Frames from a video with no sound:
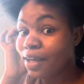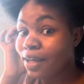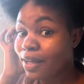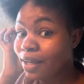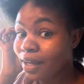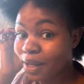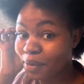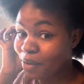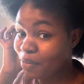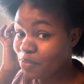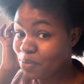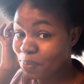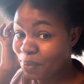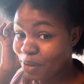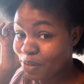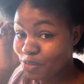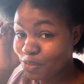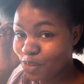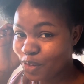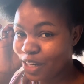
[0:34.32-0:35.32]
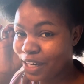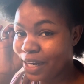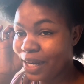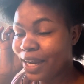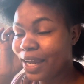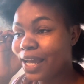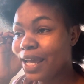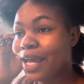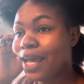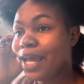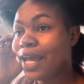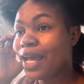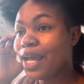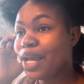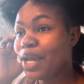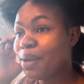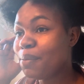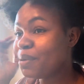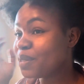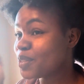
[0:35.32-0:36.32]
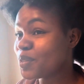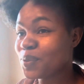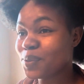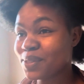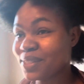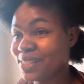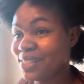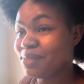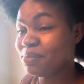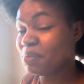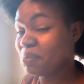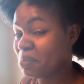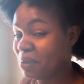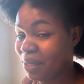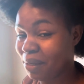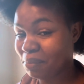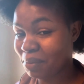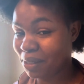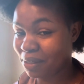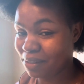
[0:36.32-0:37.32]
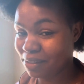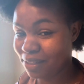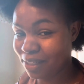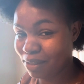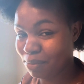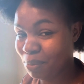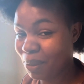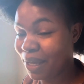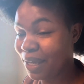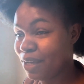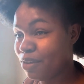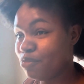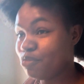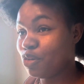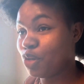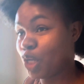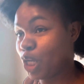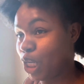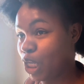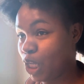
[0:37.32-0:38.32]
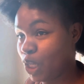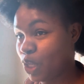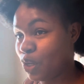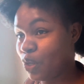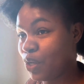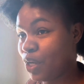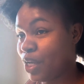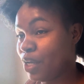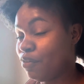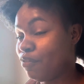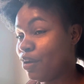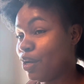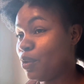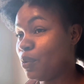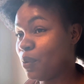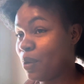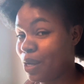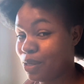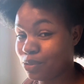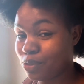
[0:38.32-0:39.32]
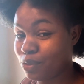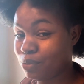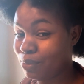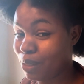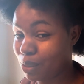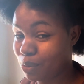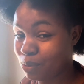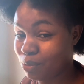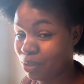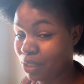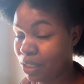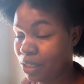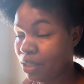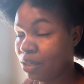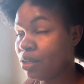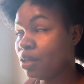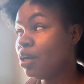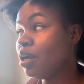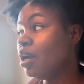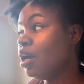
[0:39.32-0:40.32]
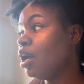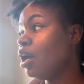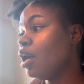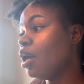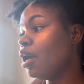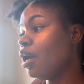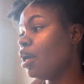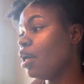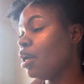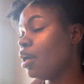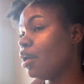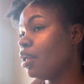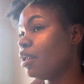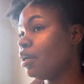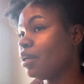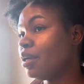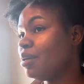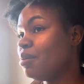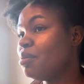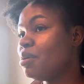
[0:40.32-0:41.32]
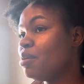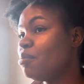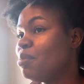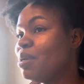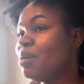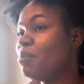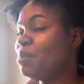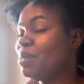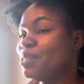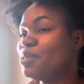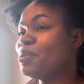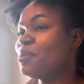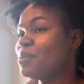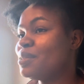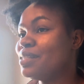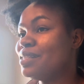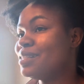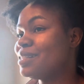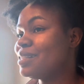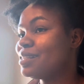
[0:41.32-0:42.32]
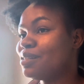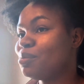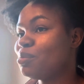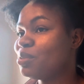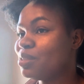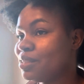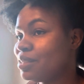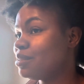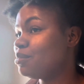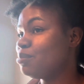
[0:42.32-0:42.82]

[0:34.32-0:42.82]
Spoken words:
I don't have to pay for it, and it makes no sense me paying for hair like if I know how to do my own hair. It makes no sense. It's always